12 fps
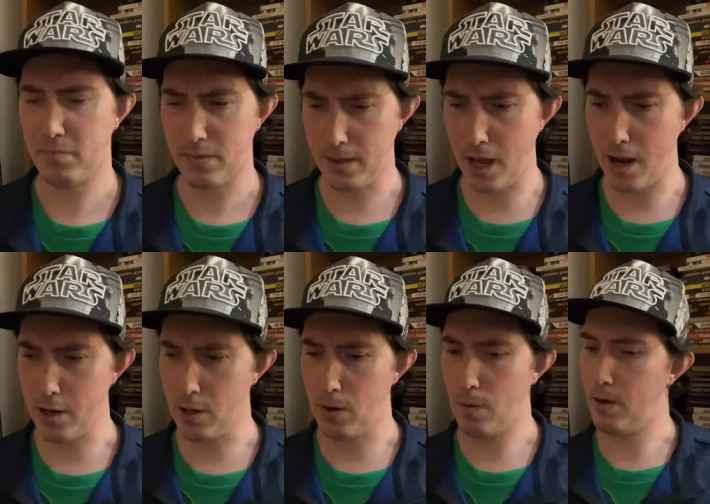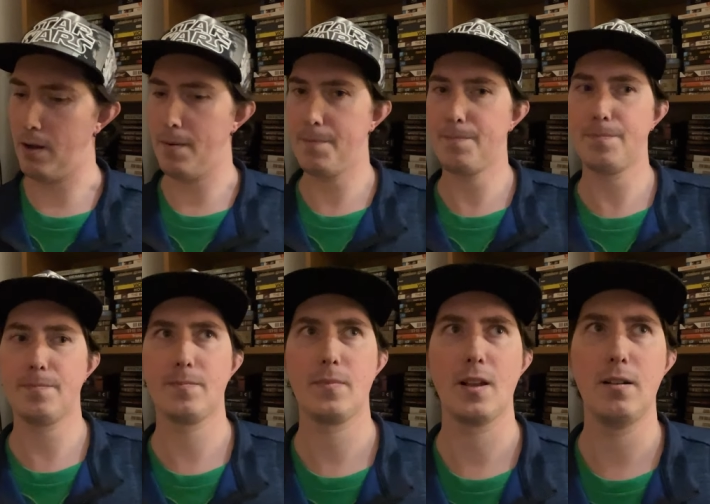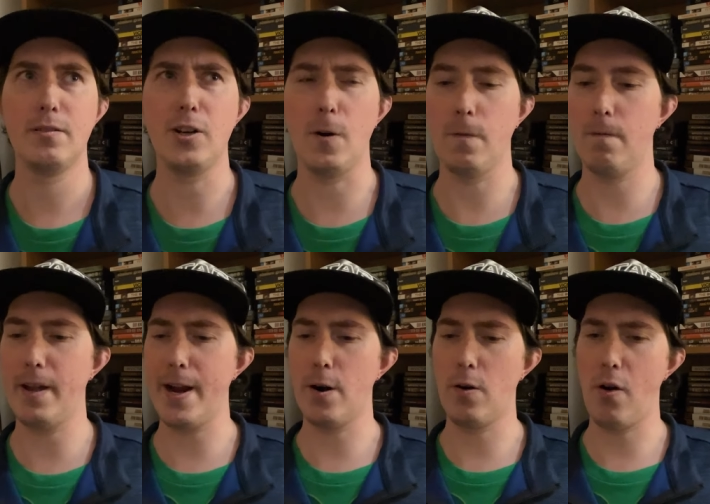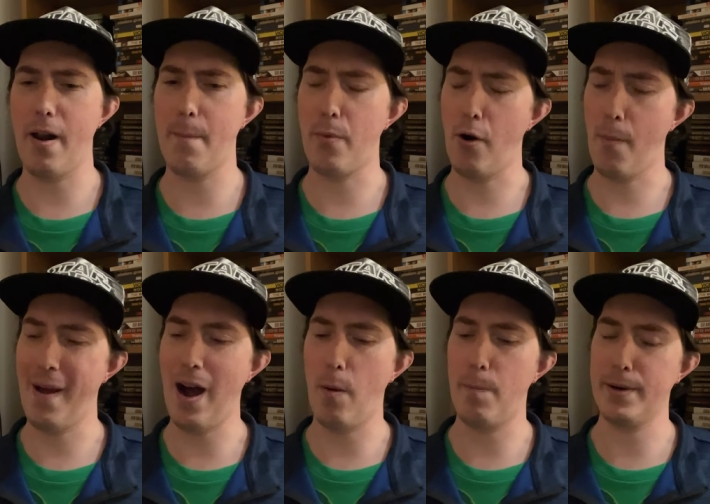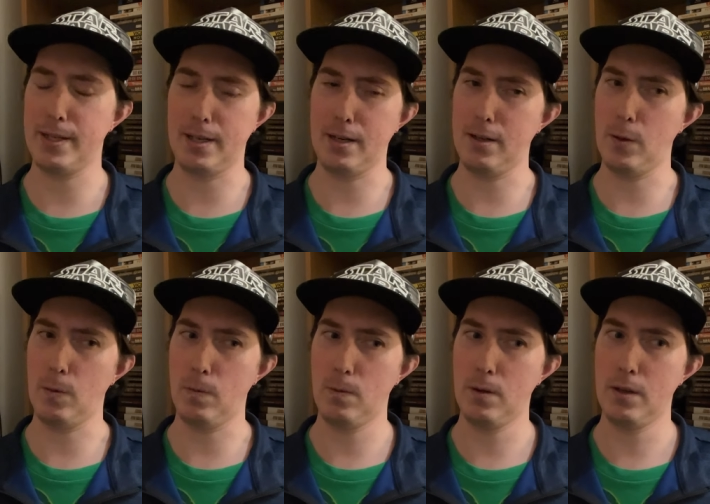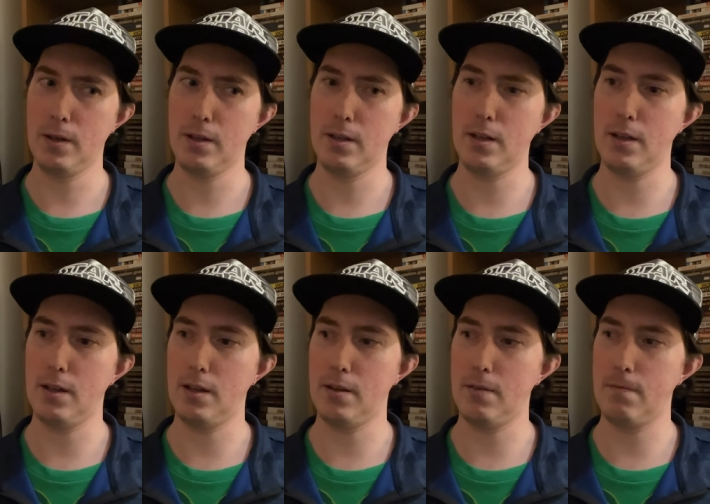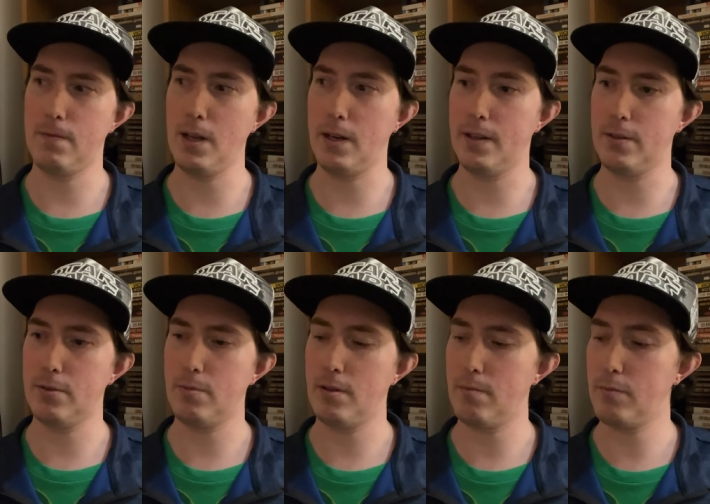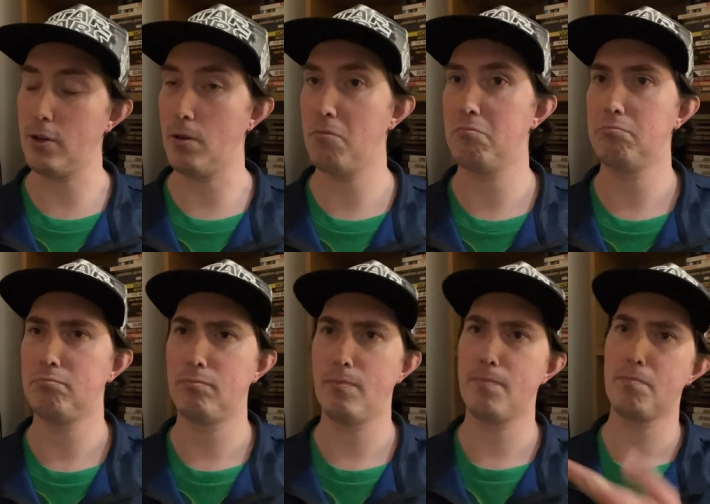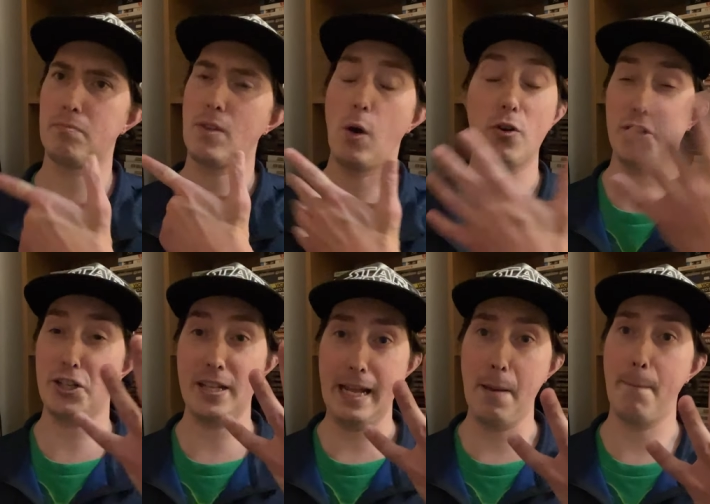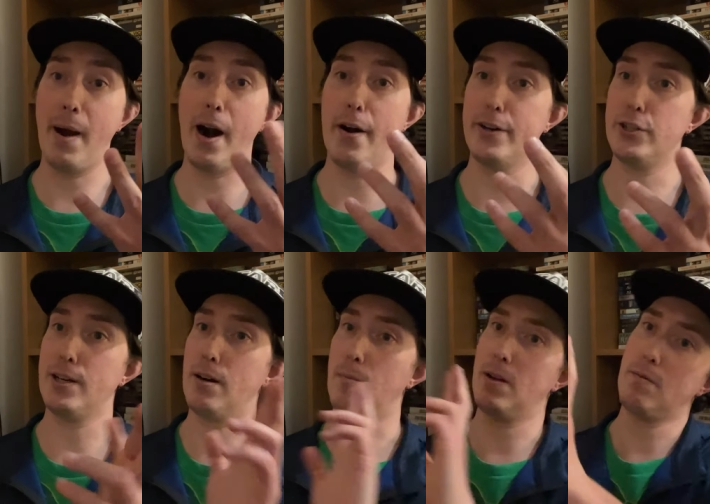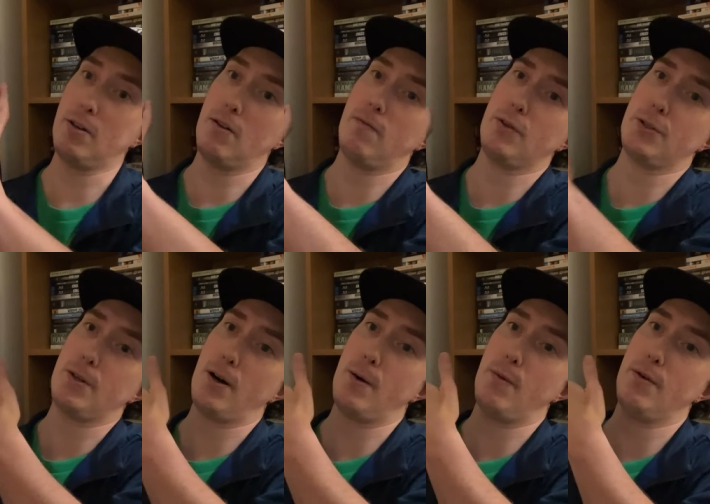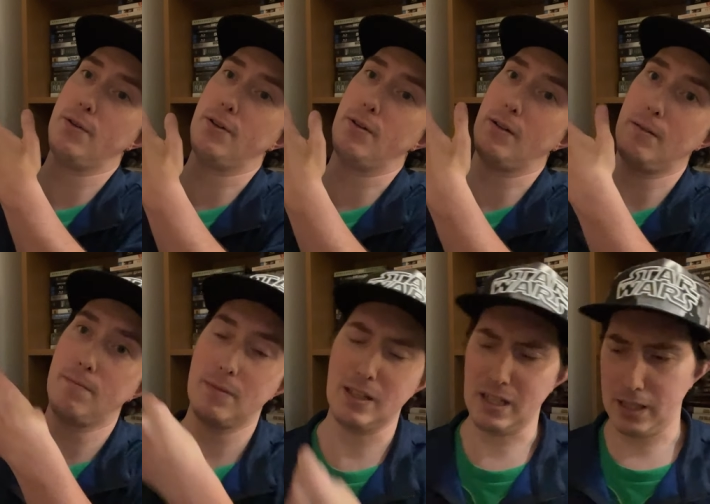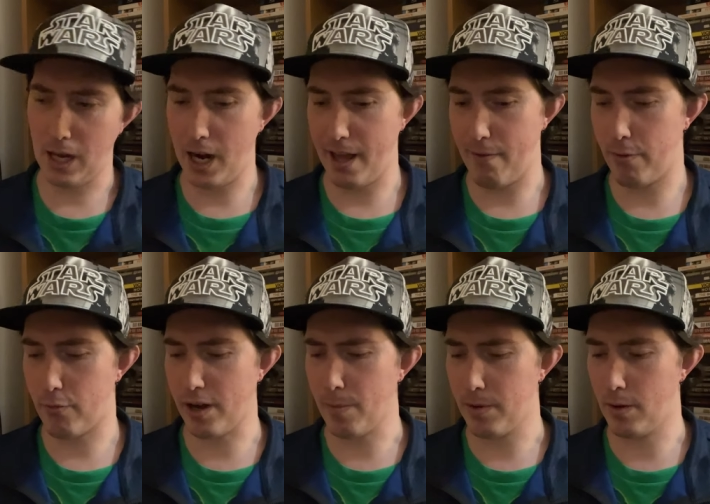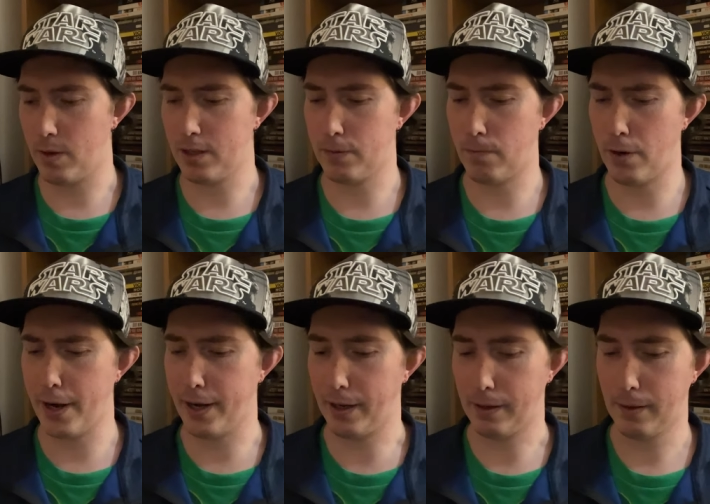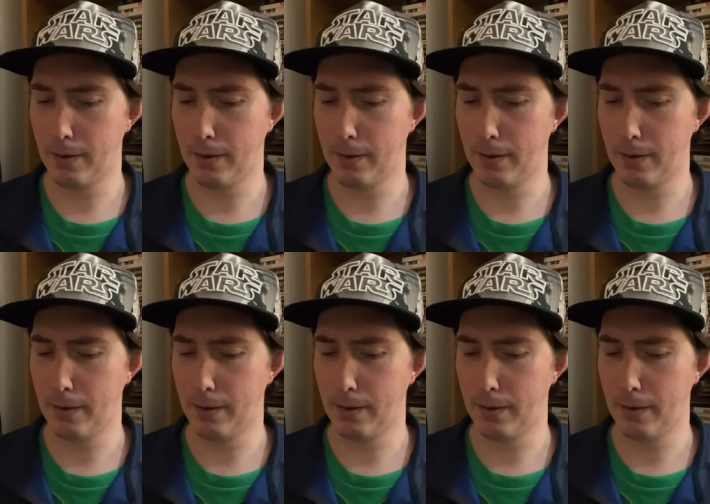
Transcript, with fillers: Not, you know, uh, Darth Vader or Emperor Palpatine, you know, uh, villains, but you know, or just the Empire in general. But you know, for Star Wars, you know, gotta have three PO. He's frightening.